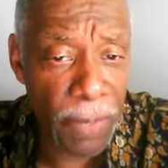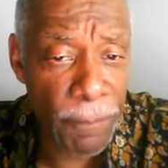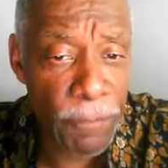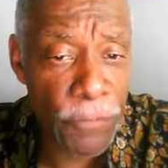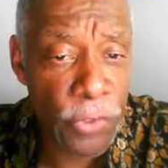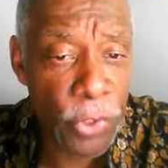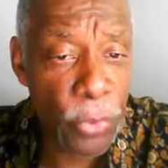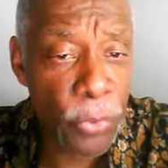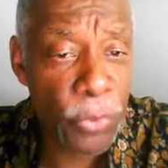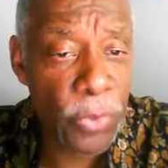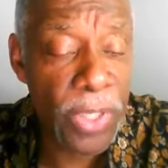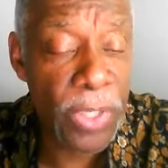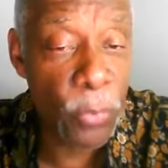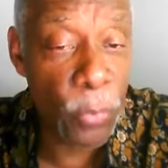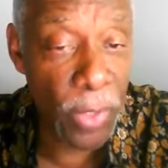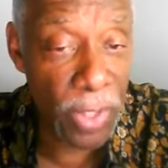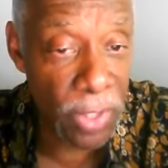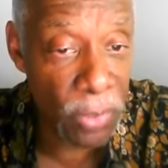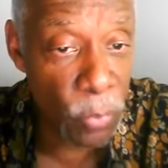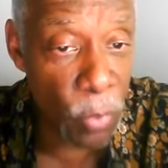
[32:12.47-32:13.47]
So he
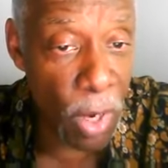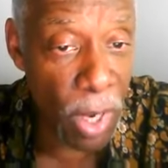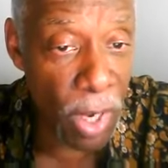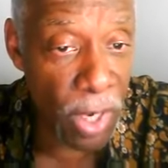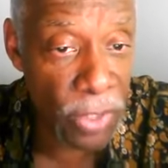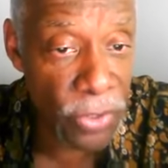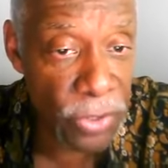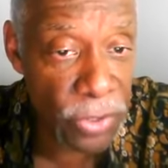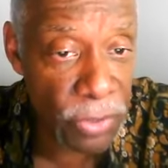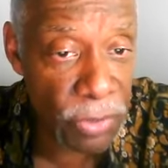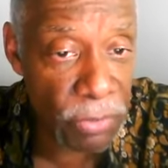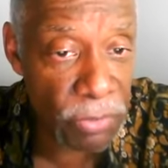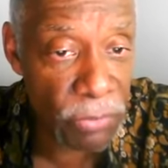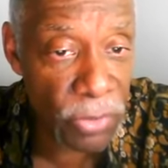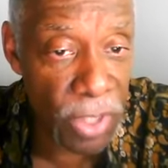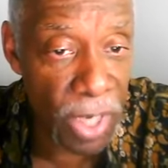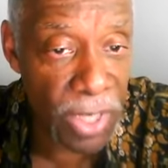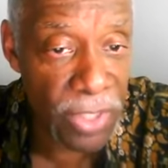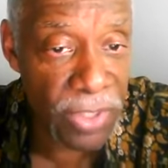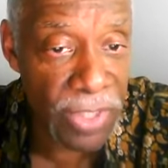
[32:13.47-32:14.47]
went and washed,
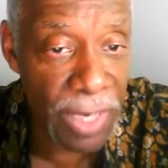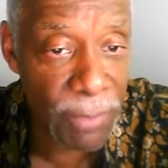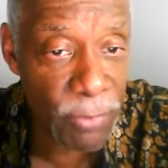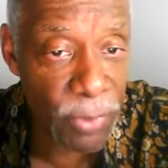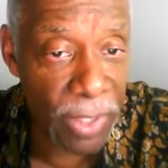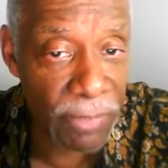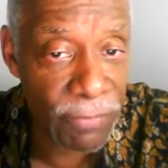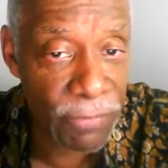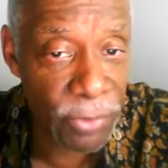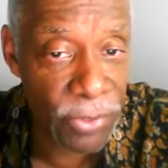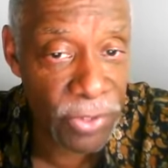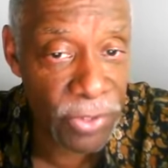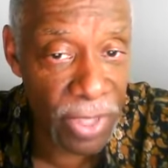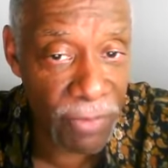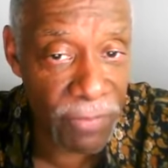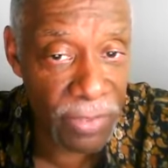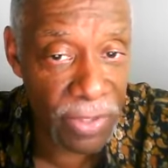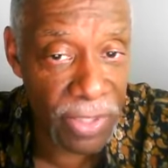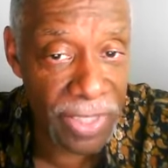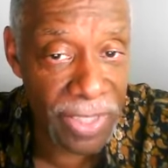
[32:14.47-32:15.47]
John chapter 8, verse
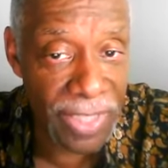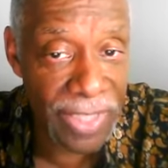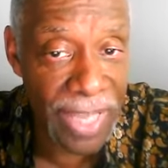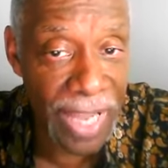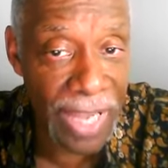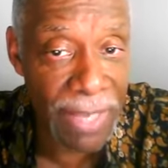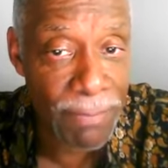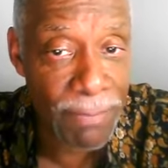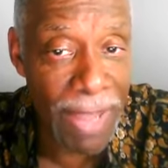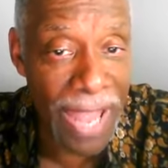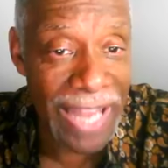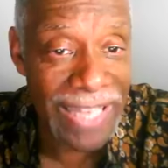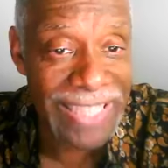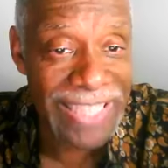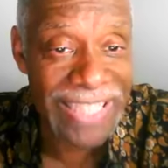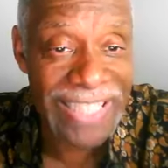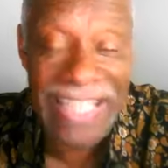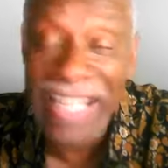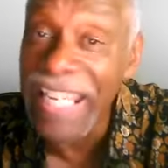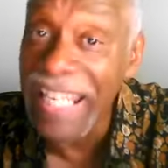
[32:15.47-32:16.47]
7, and he came back
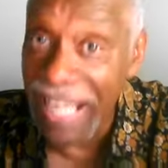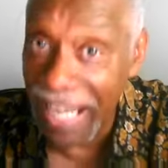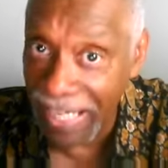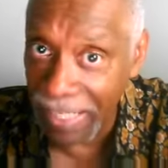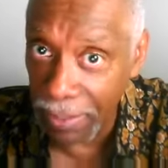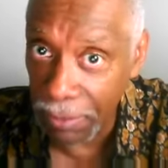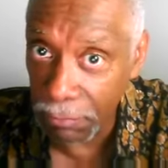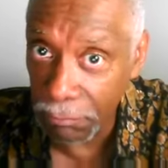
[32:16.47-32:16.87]
seeing.